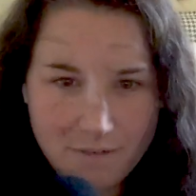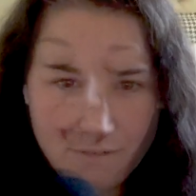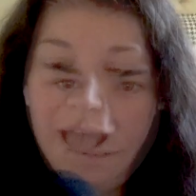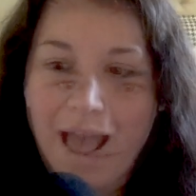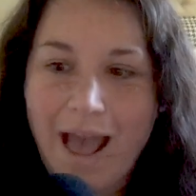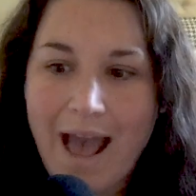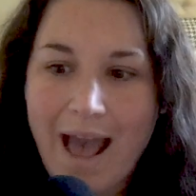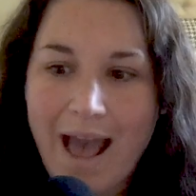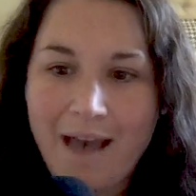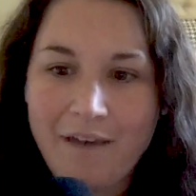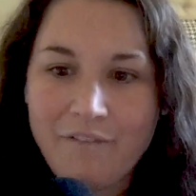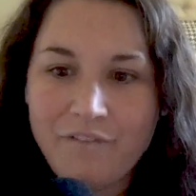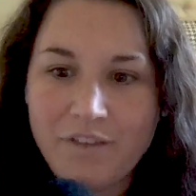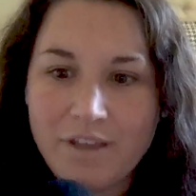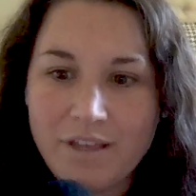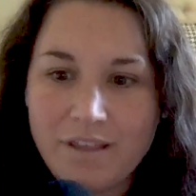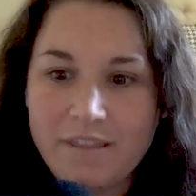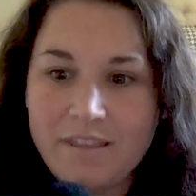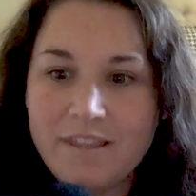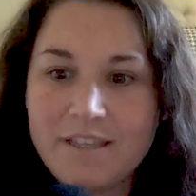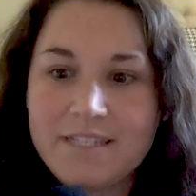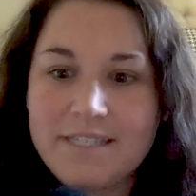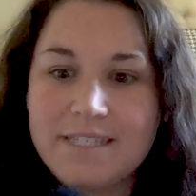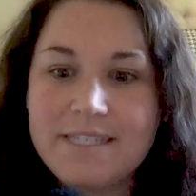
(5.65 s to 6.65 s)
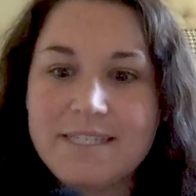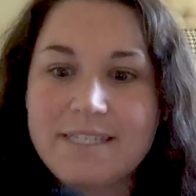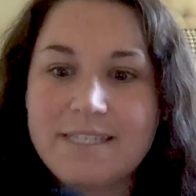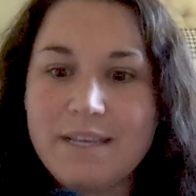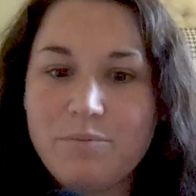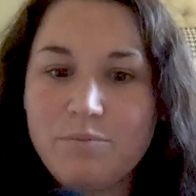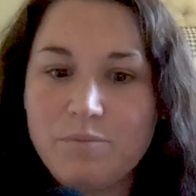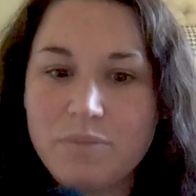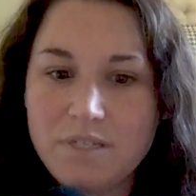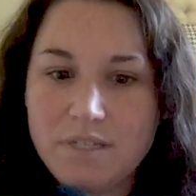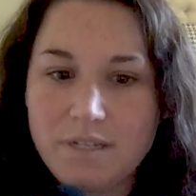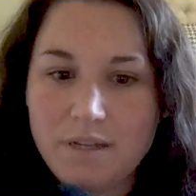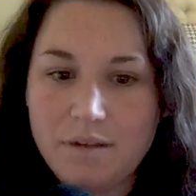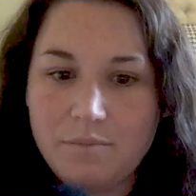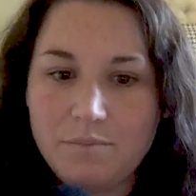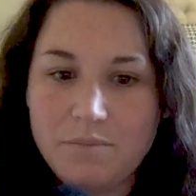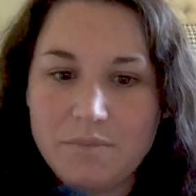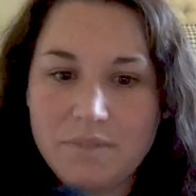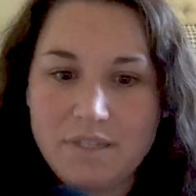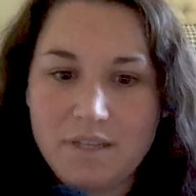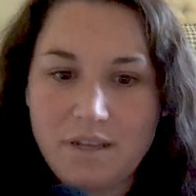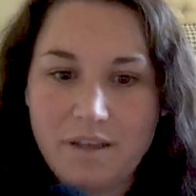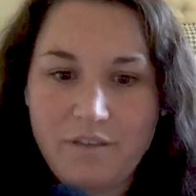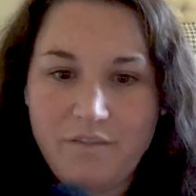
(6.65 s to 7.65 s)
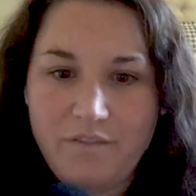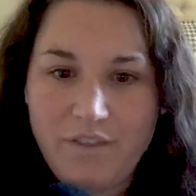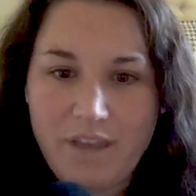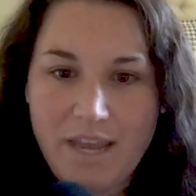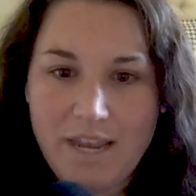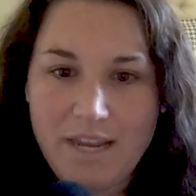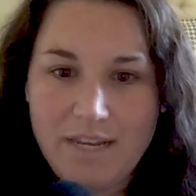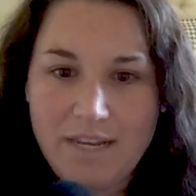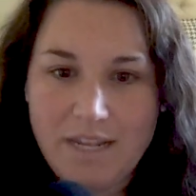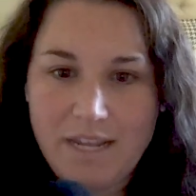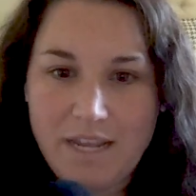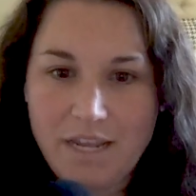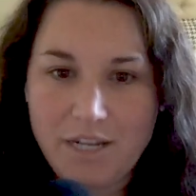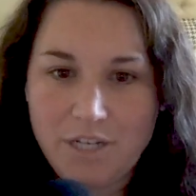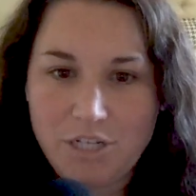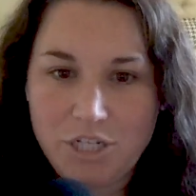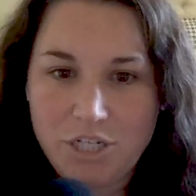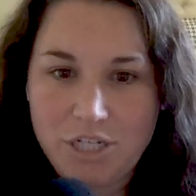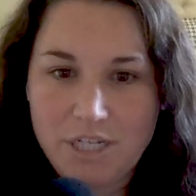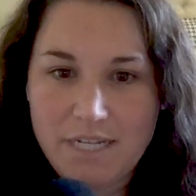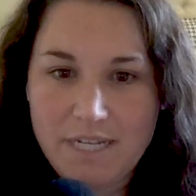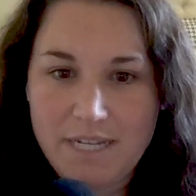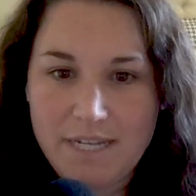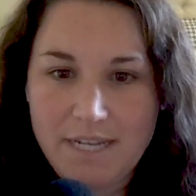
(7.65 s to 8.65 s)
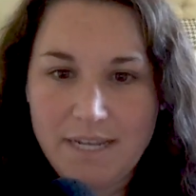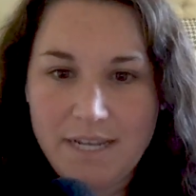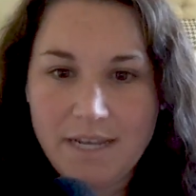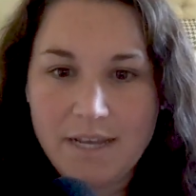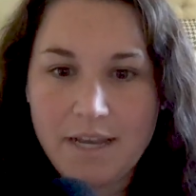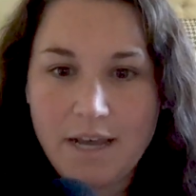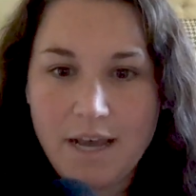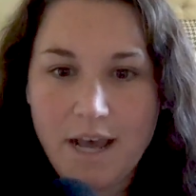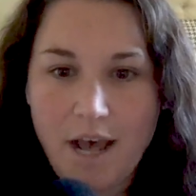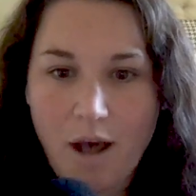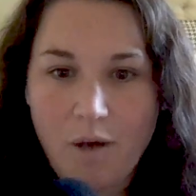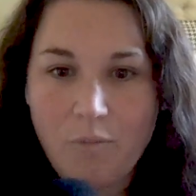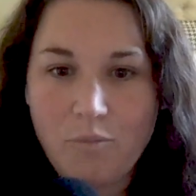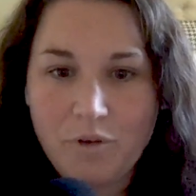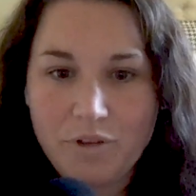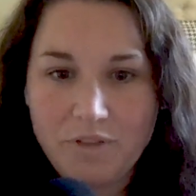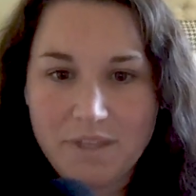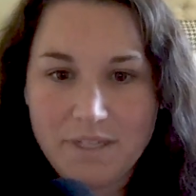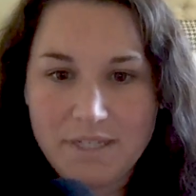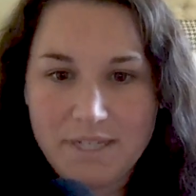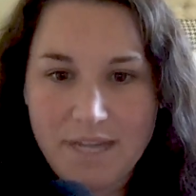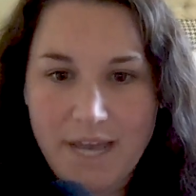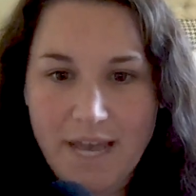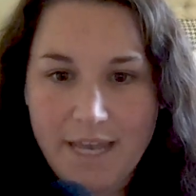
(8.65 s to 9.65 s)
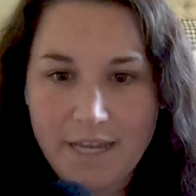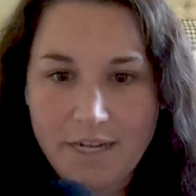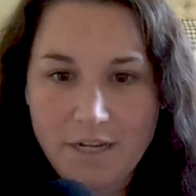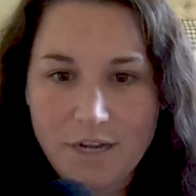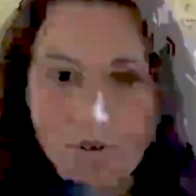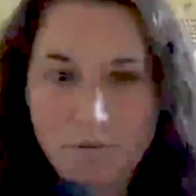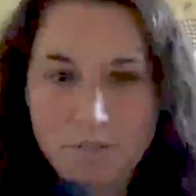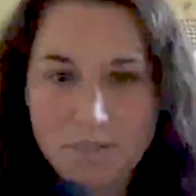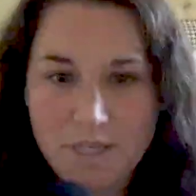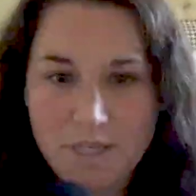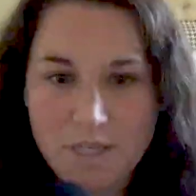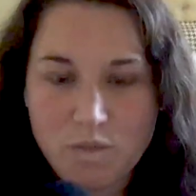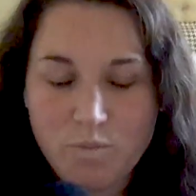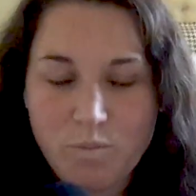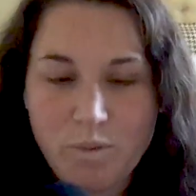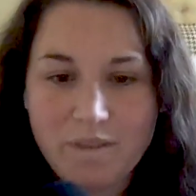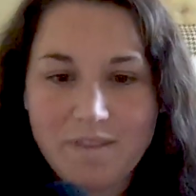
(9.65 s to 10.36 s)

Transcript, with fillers: Having the symptoms of ADHD come with the diagnosis,